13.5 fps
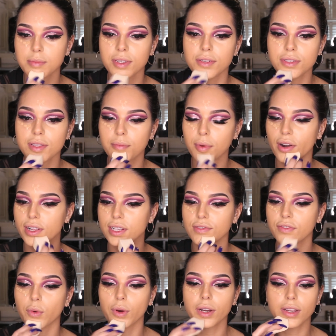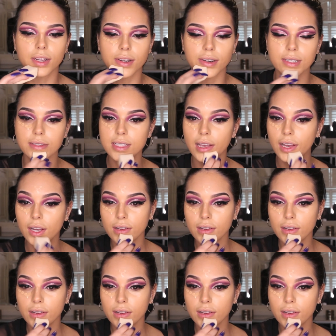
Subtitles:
Been using their products for years.